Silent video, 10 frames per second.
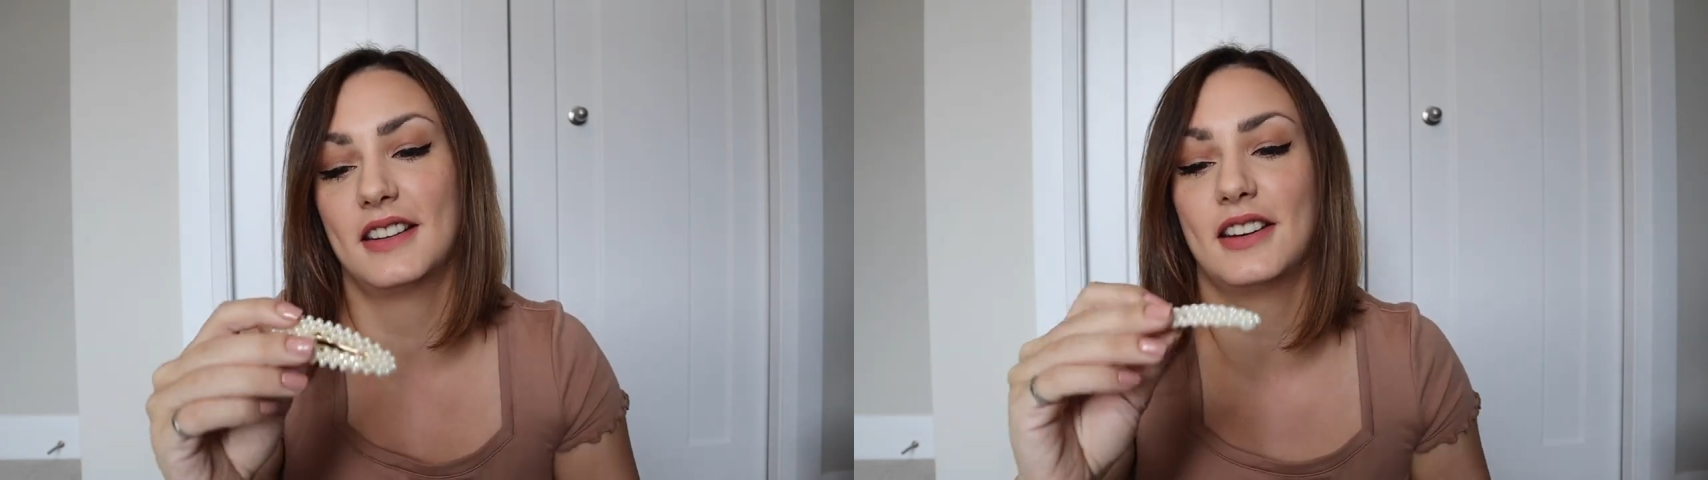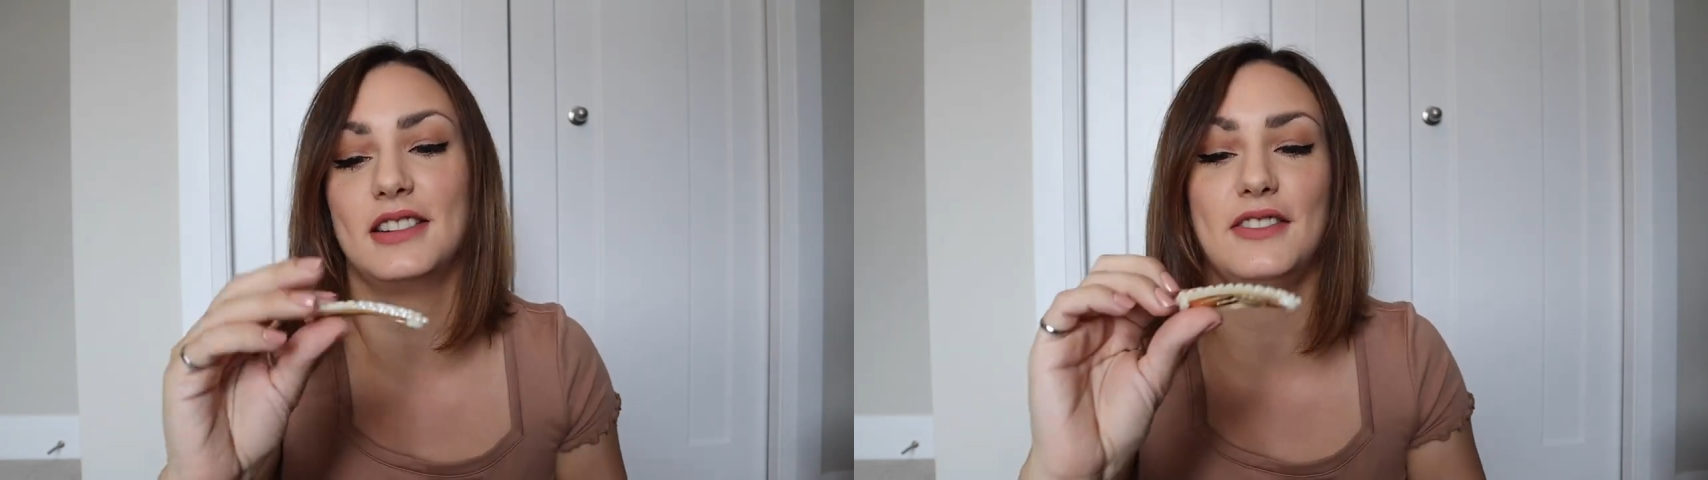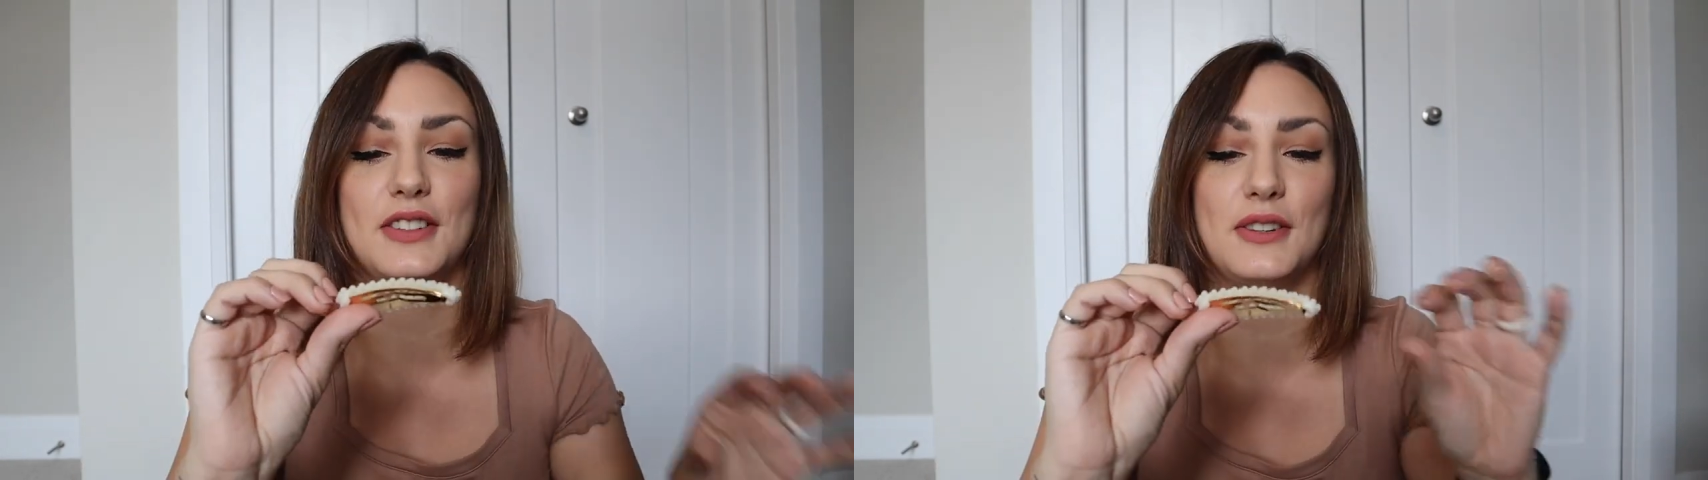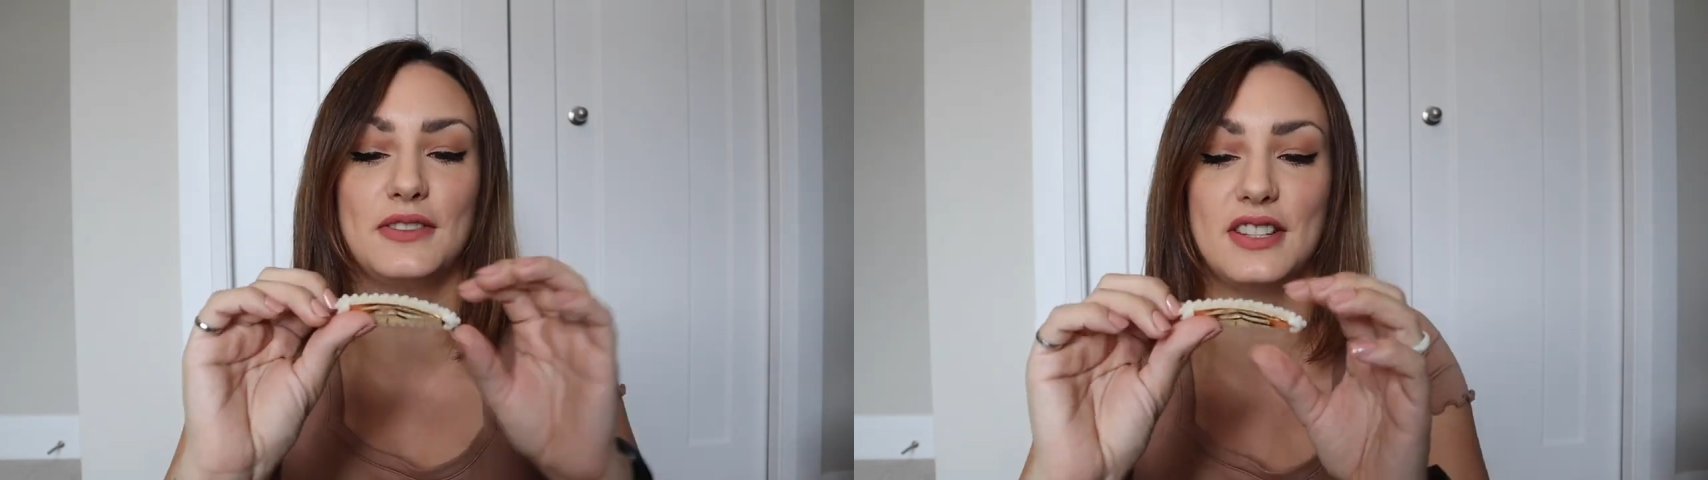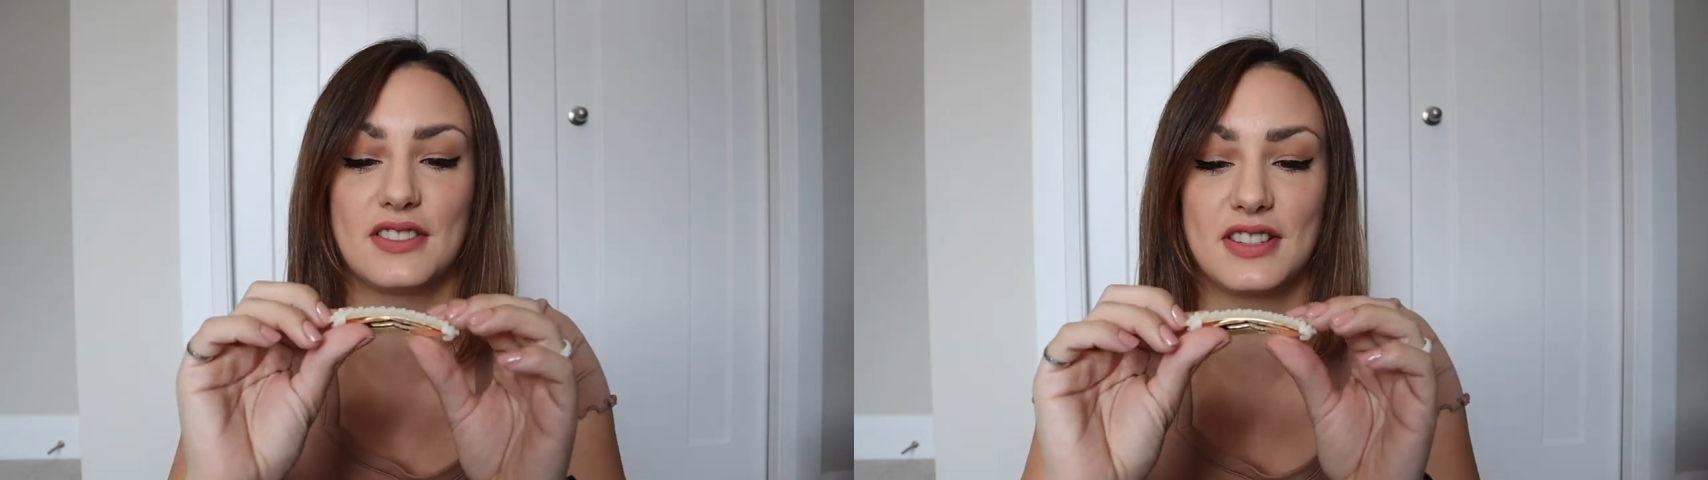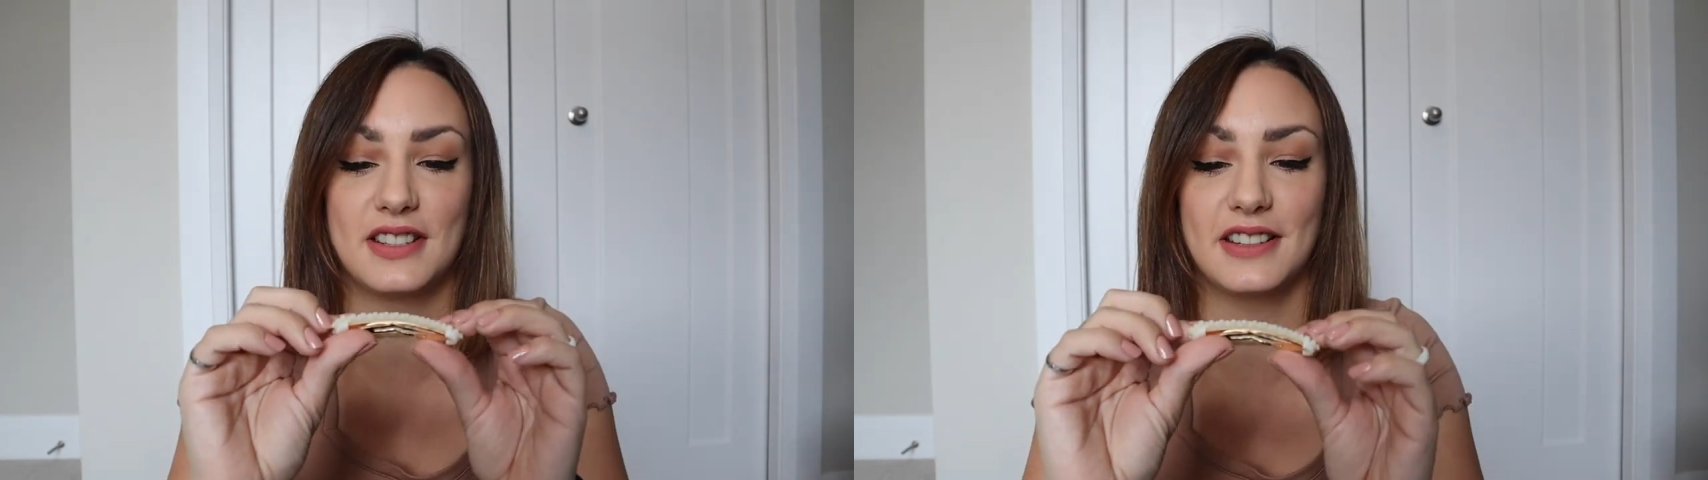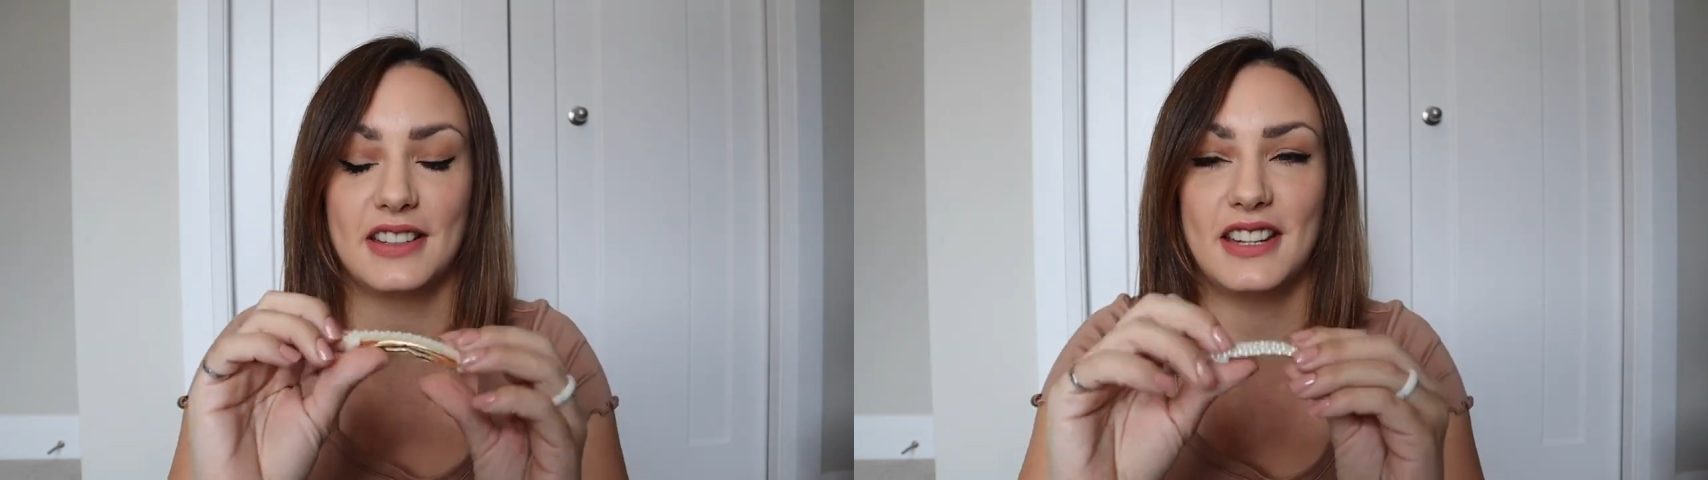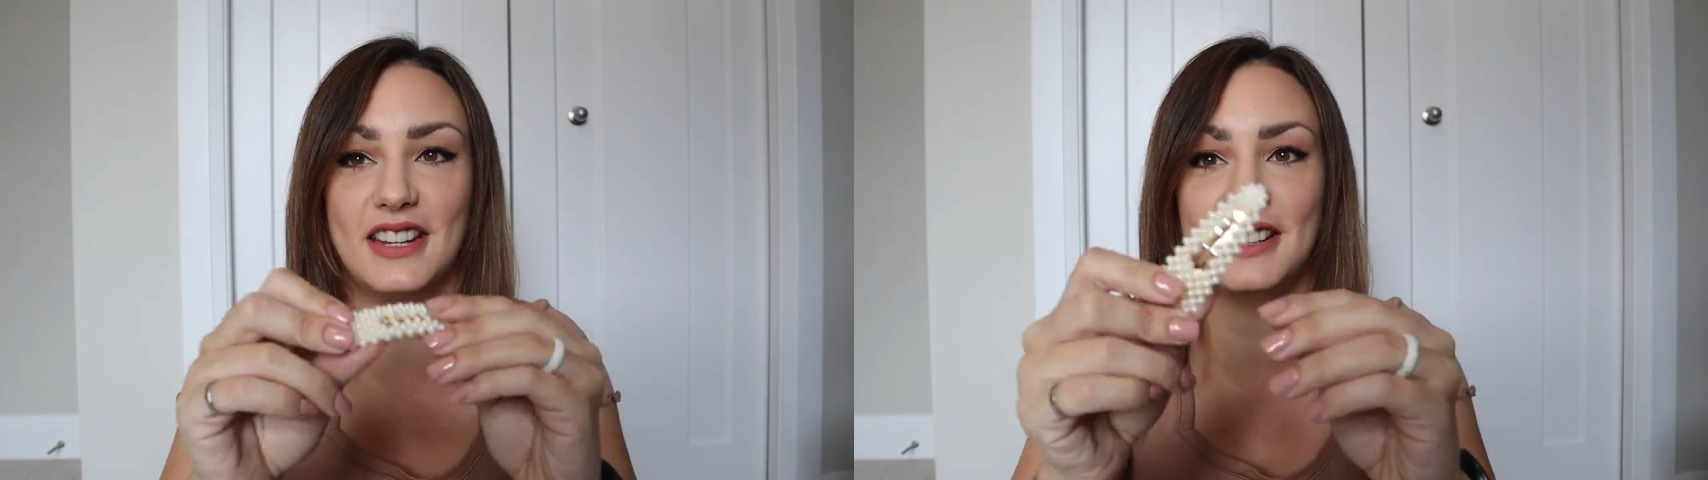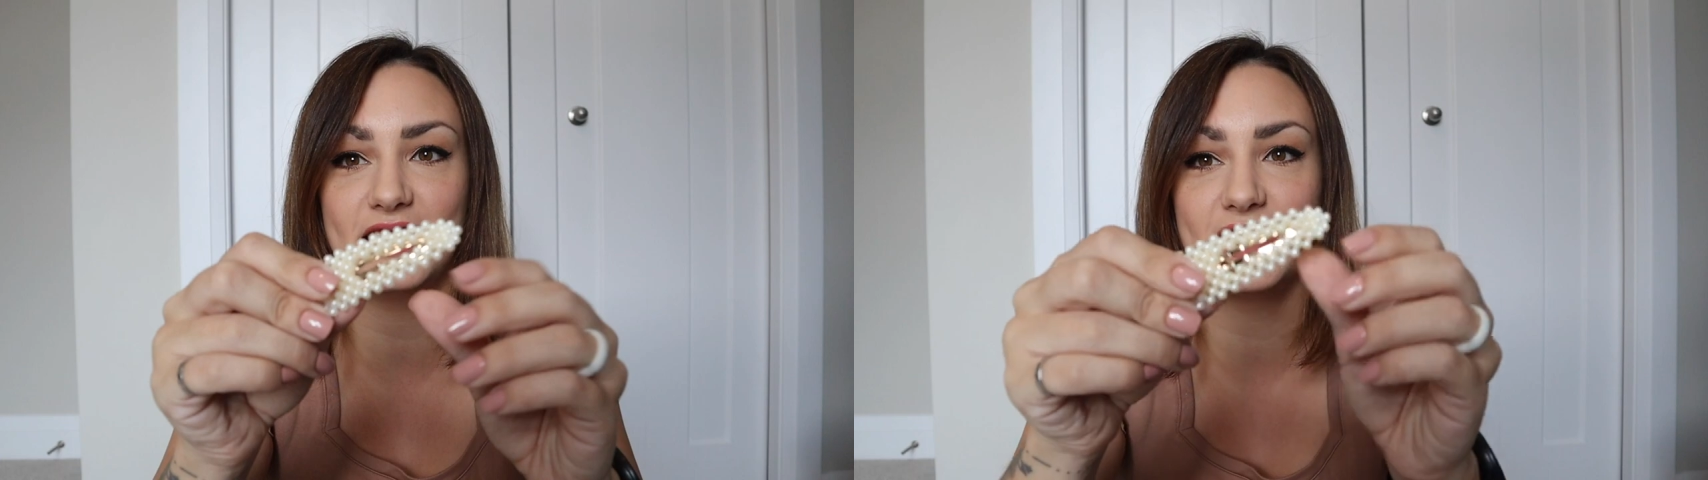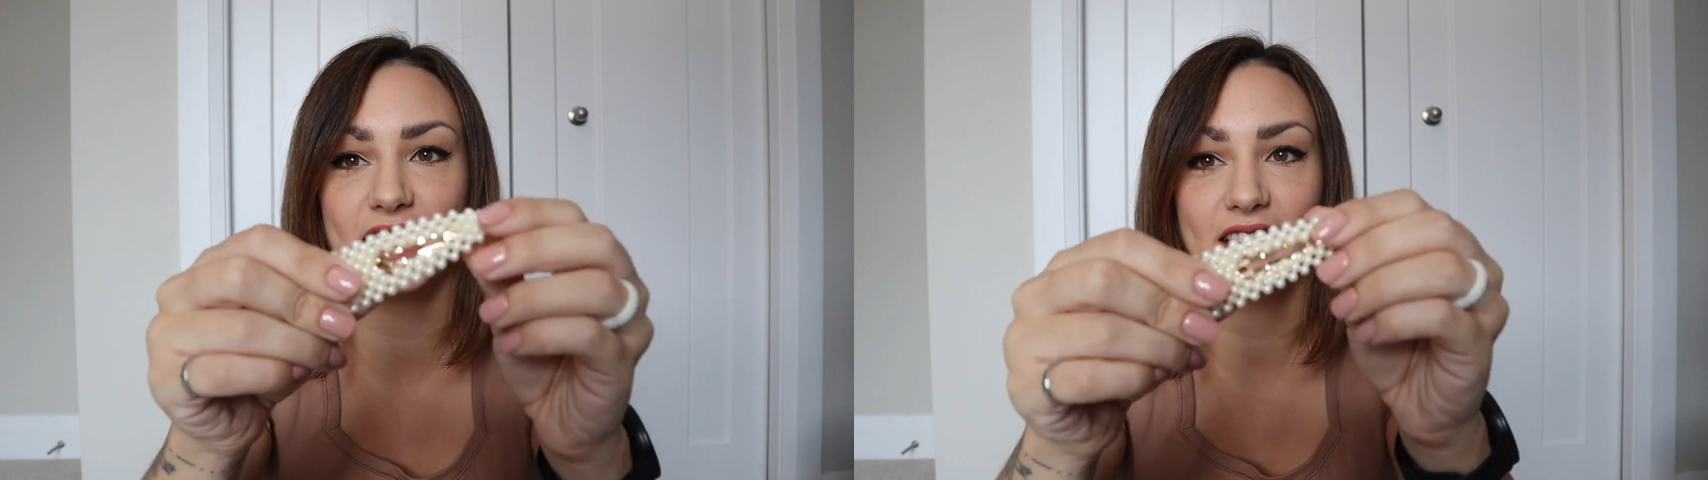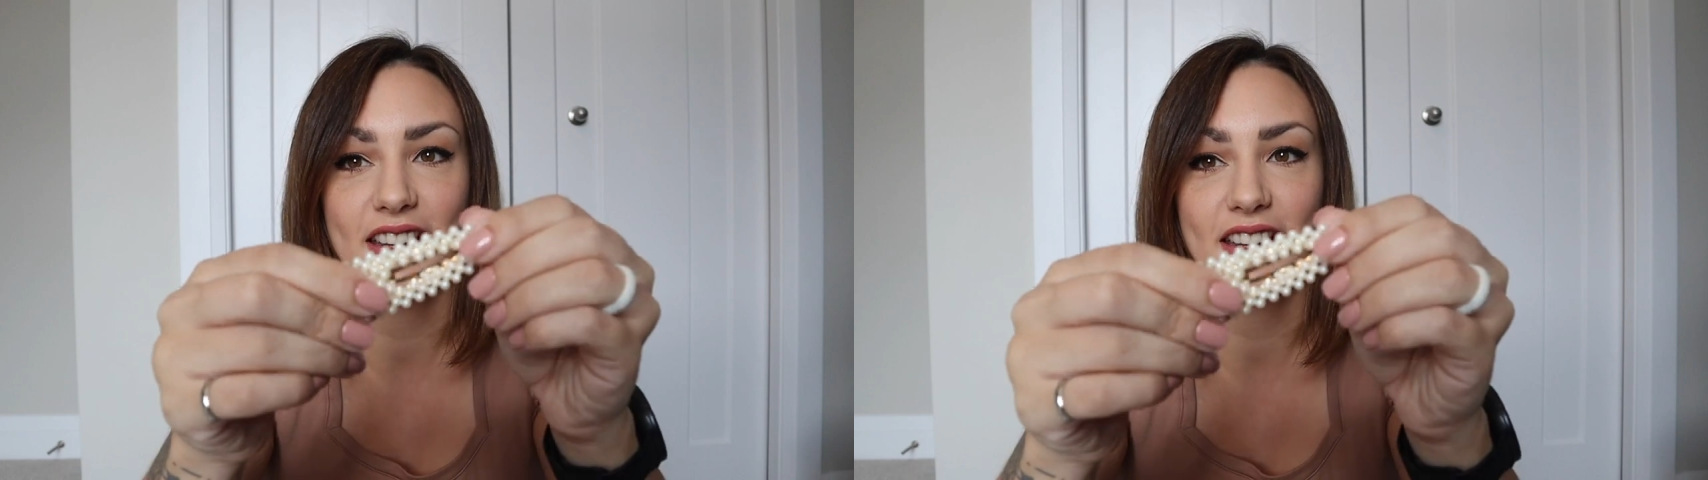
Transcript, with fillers: I don't even know if these are still in,